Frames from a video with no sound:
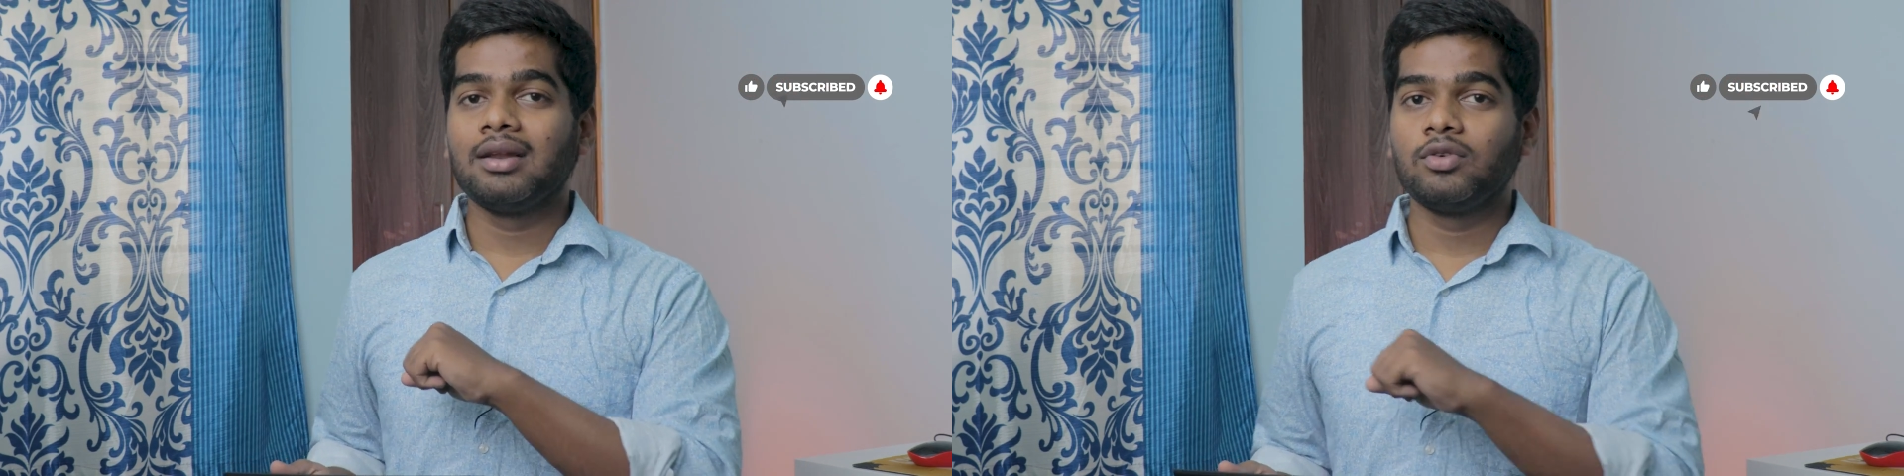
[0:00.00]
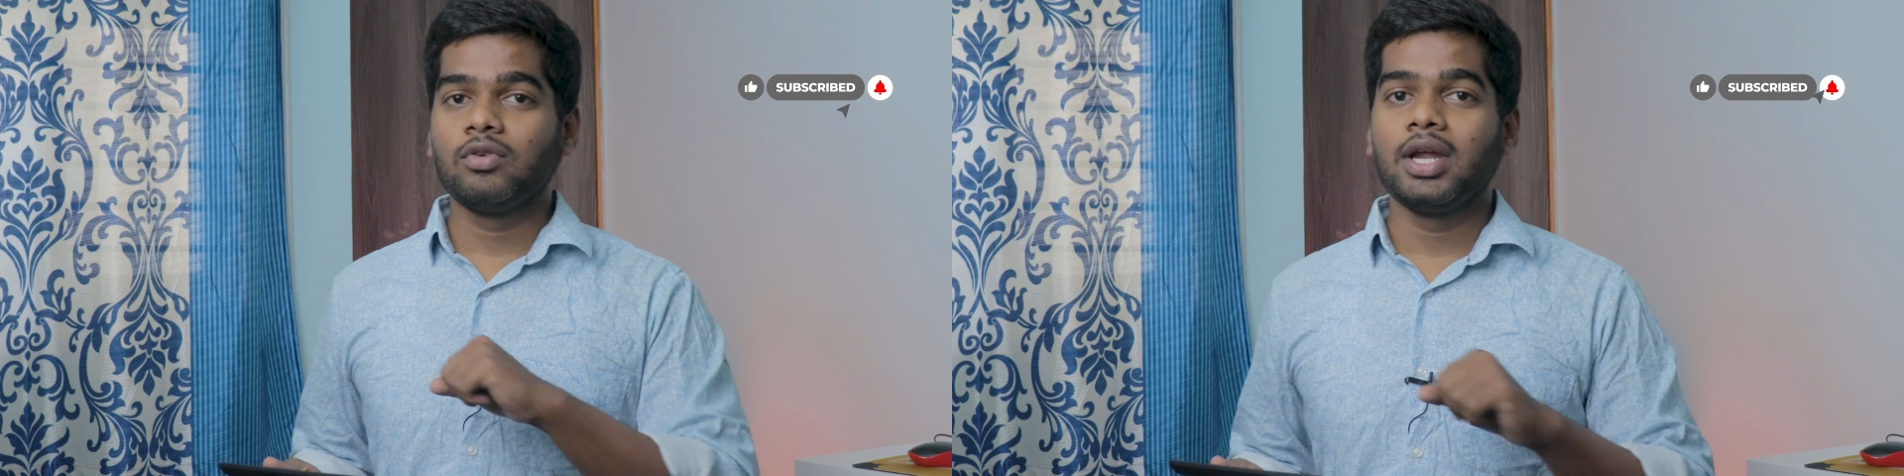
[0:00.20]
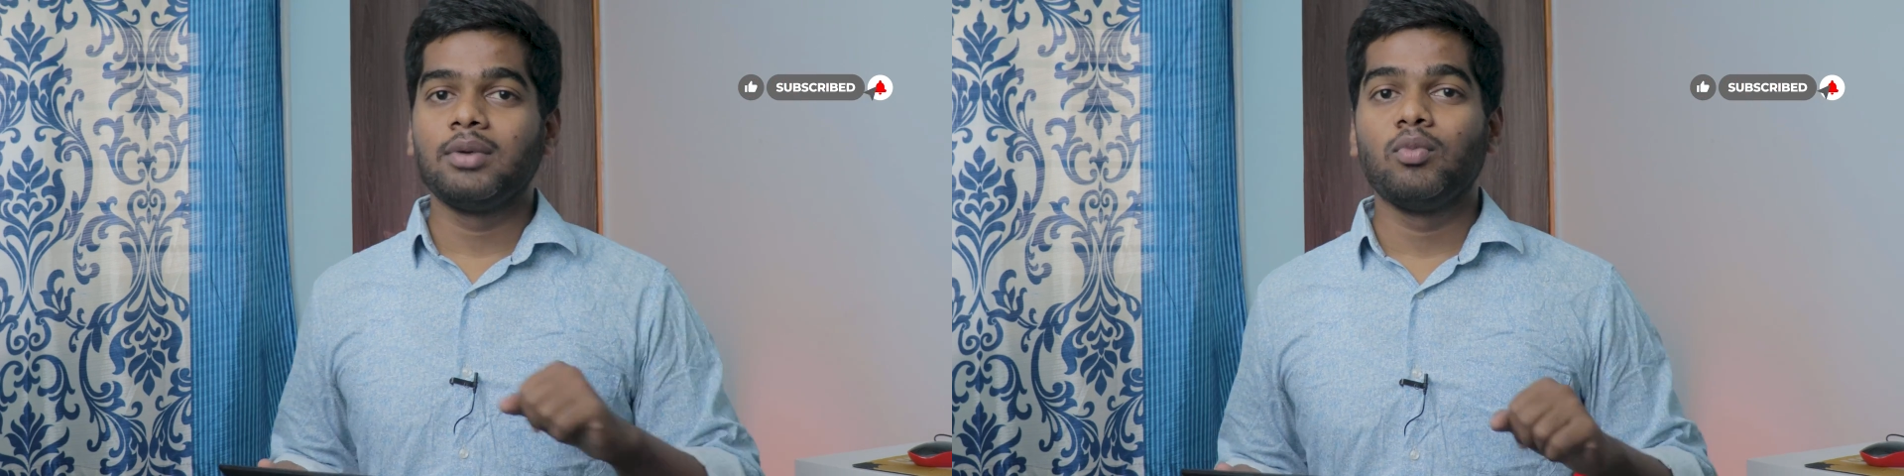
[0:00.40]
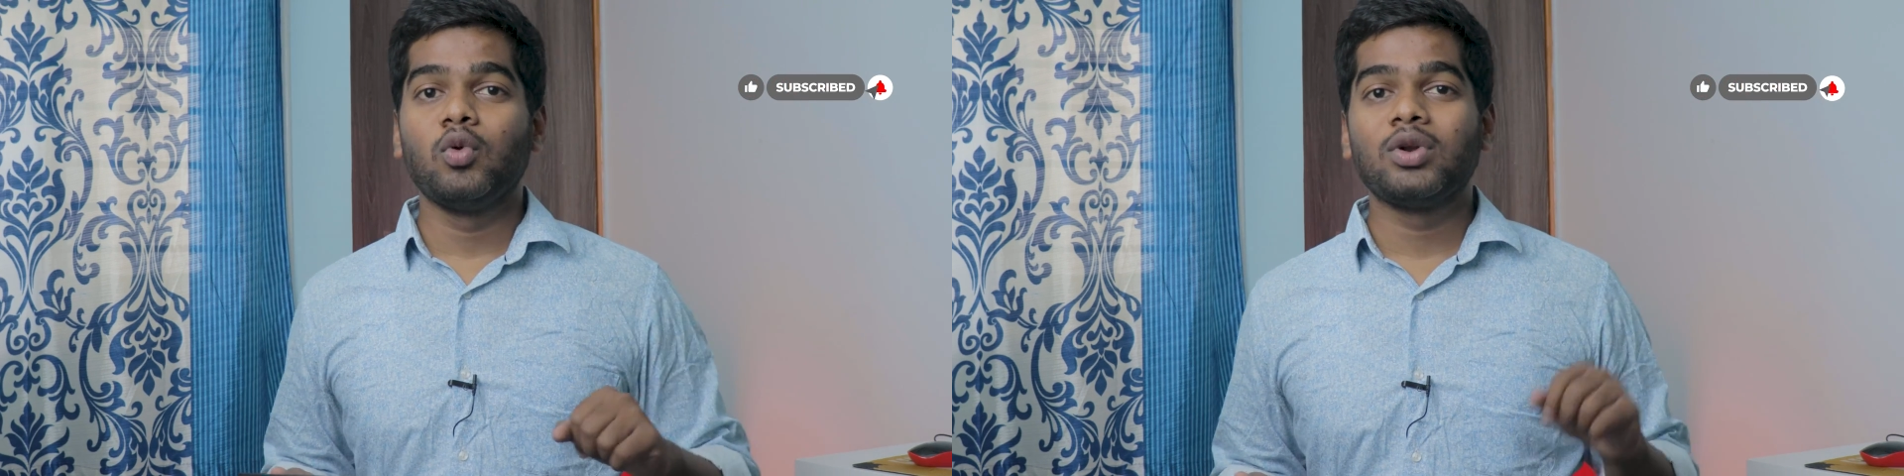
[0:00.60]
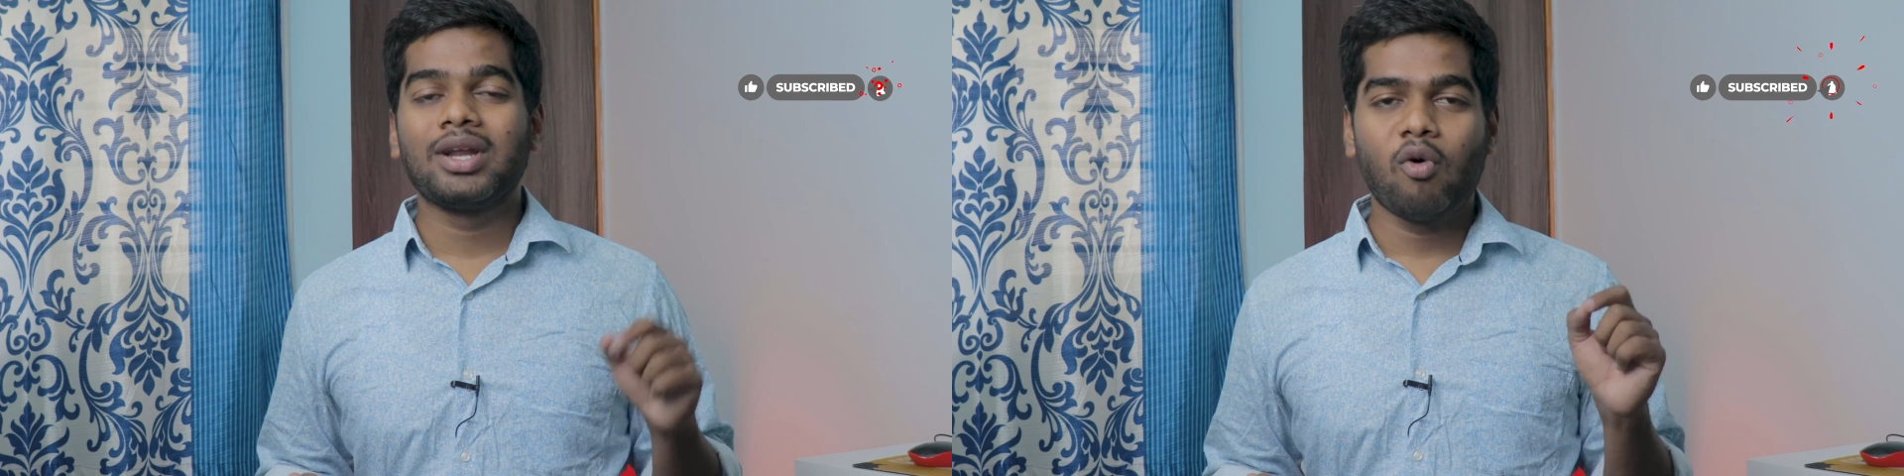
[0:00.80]
to get
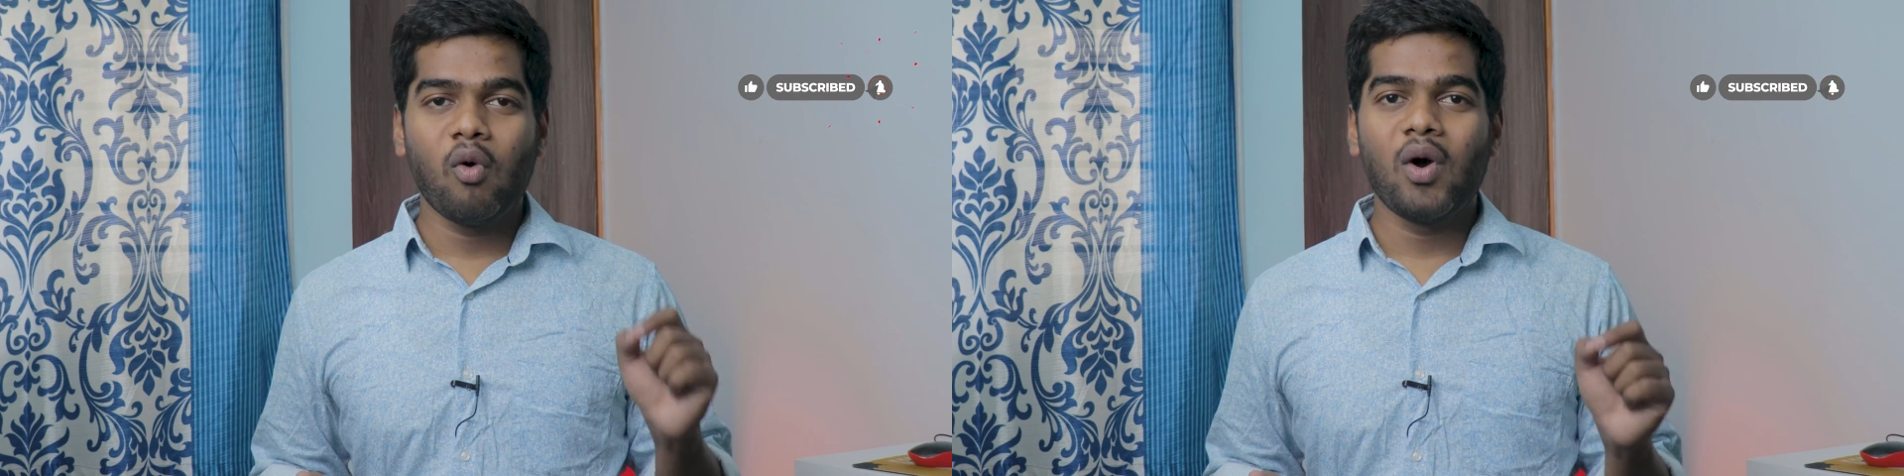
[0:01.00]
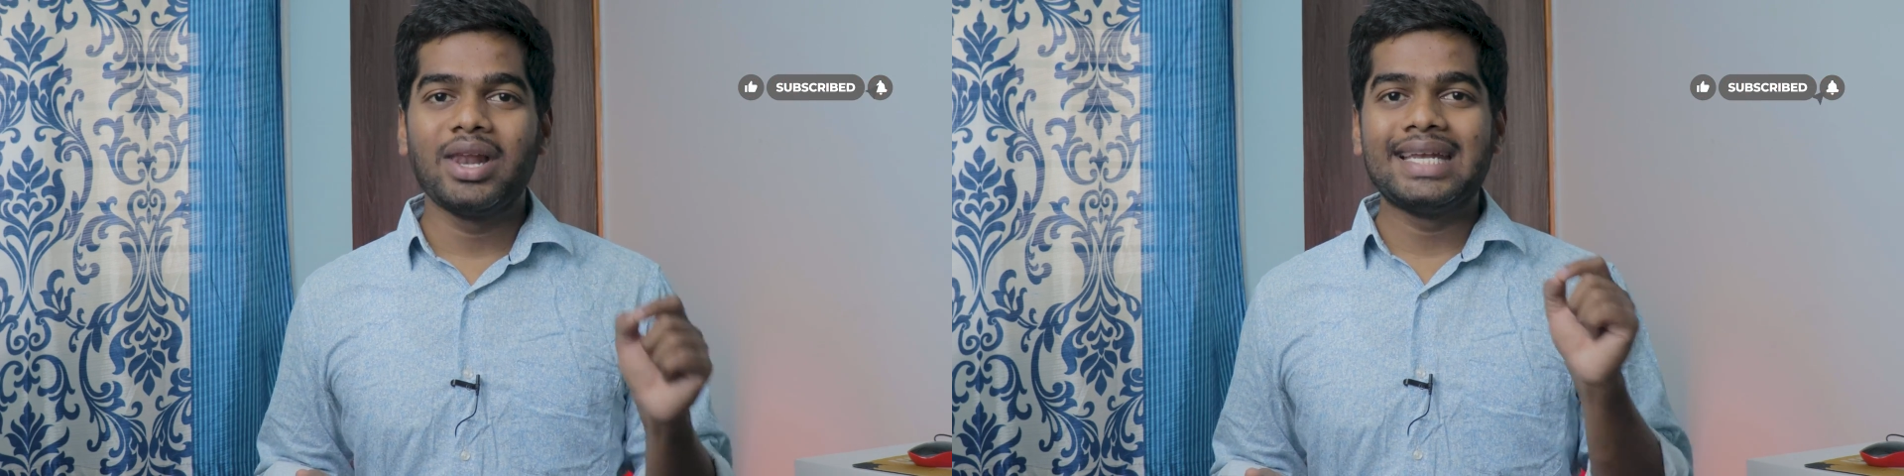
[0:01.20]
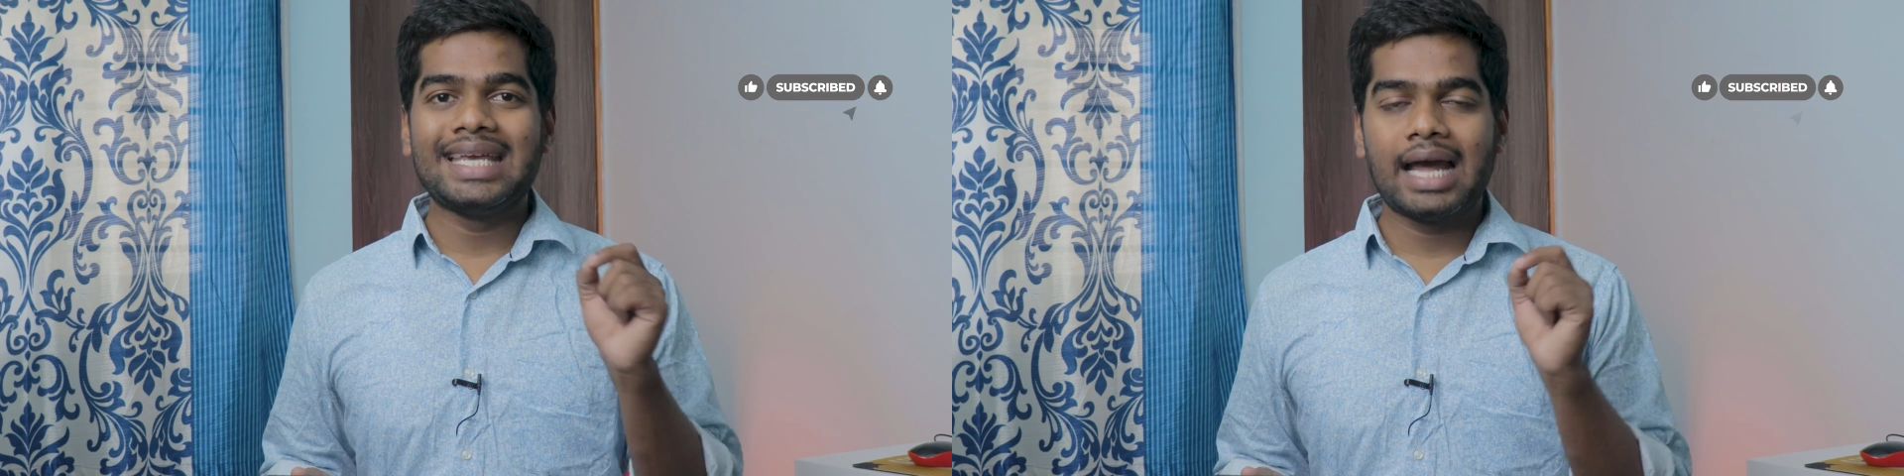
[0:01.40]
more quality